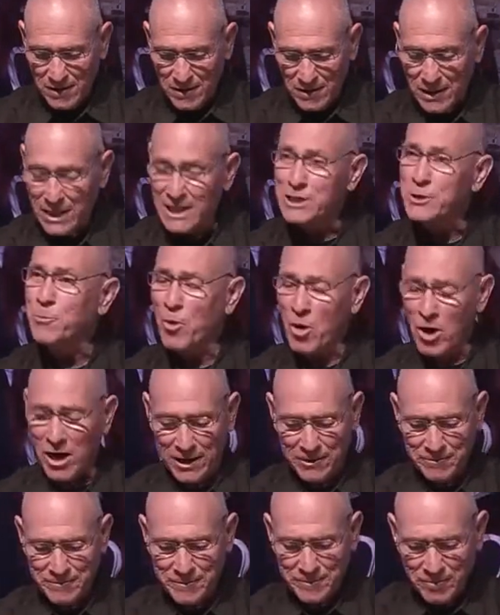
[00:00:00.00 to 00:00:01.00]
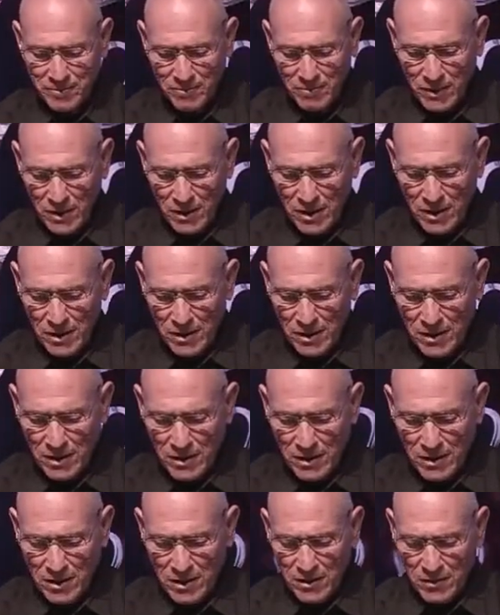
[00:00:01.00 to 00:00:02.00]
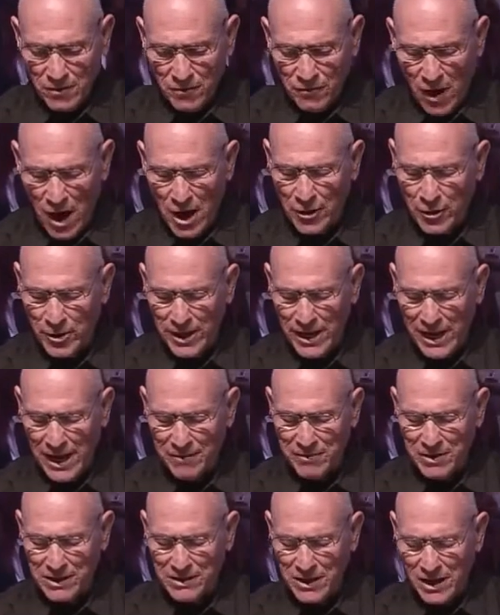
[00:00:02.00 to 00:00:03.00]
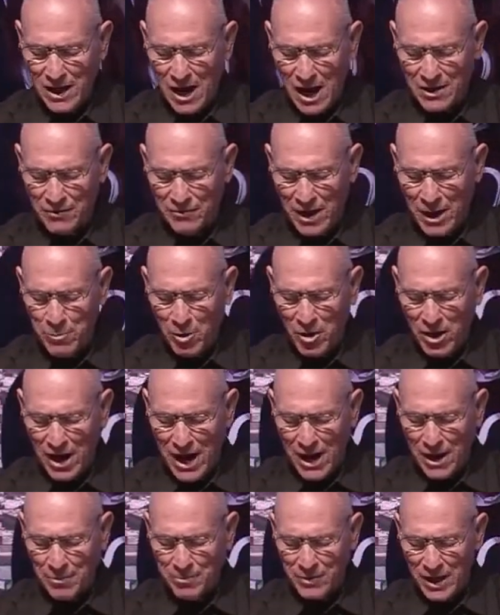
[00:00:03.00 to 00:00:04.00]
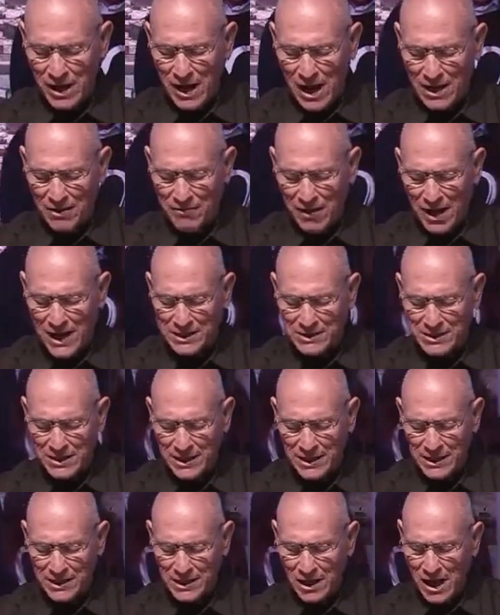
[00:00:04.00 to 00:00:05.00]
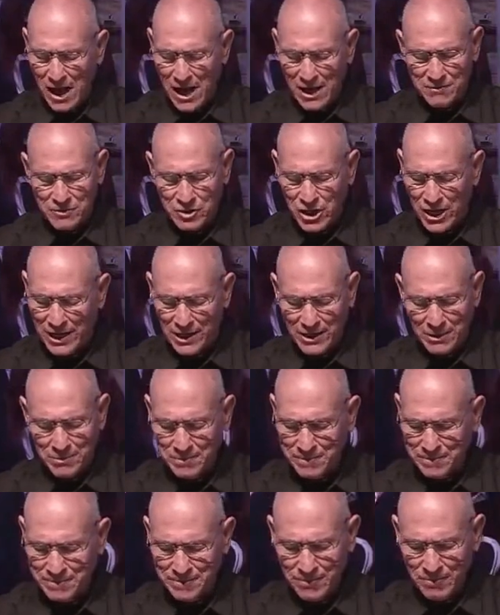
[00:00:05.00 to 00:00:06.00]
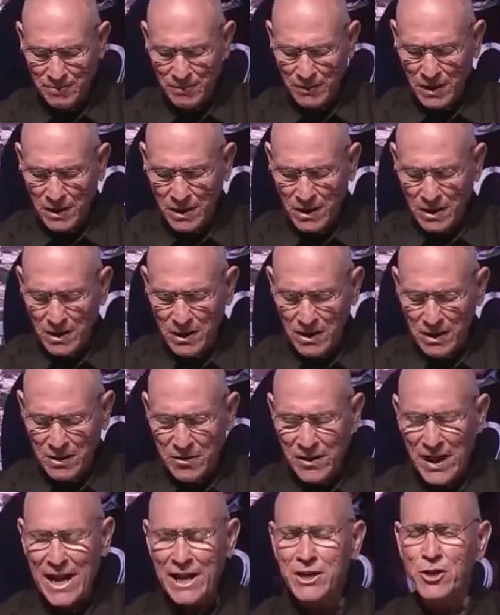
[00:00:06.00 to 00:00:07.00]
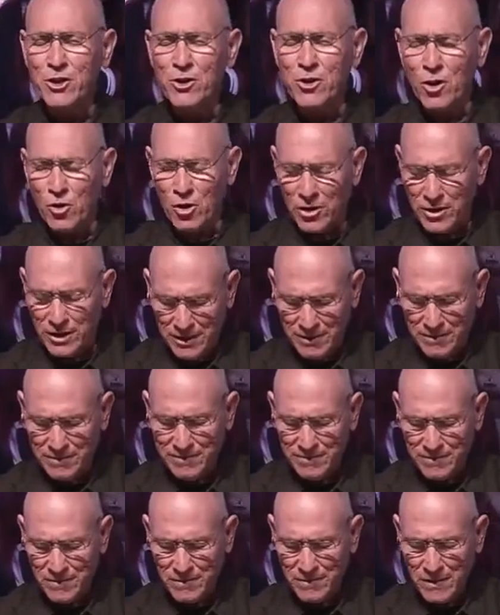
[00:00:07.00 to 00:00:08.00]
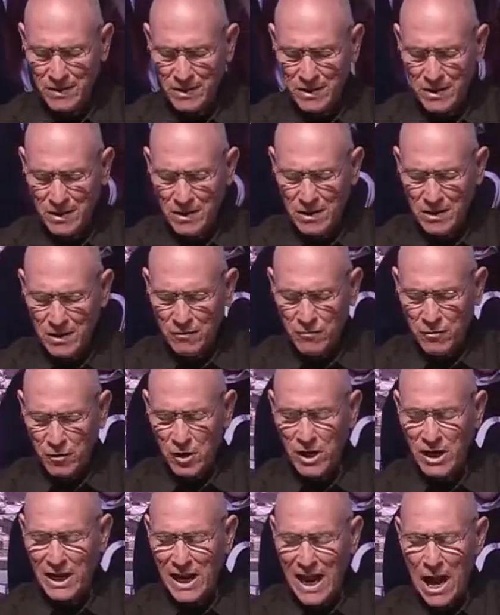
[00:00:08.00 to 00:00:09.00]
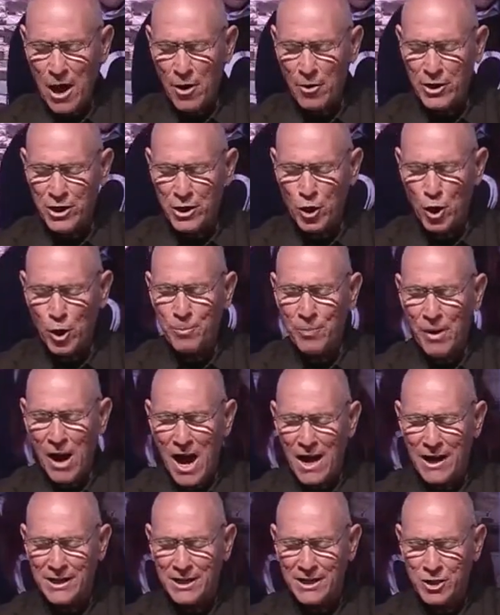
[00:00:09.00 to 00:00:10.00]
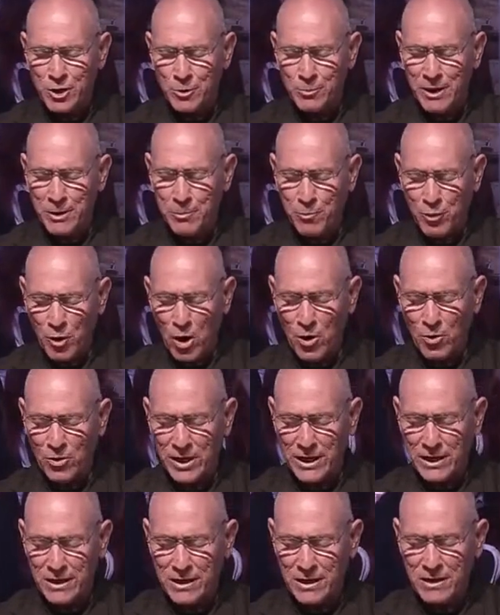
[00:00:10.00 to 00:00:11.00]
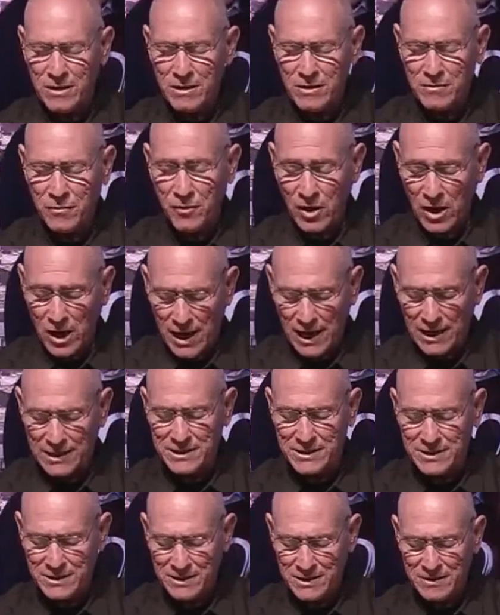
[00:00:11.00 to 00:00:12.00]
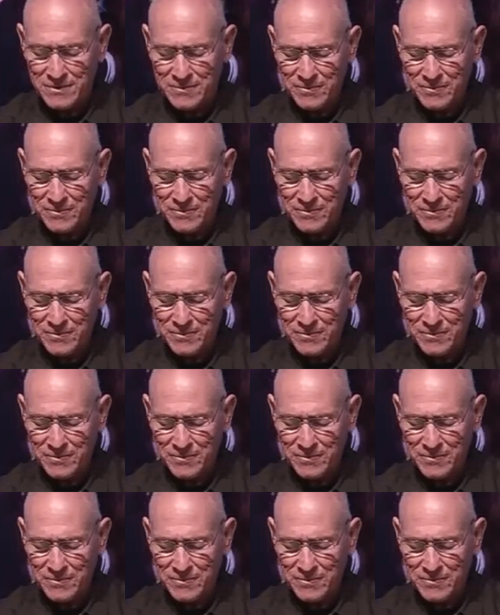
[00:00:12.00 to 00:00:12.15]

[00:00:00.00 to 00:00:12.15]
Let's pray. Father in heaven, the God of Abraham, the God of Isaac, and the God of Jacob, thank you, Lord, for allowing your body to be broken for us.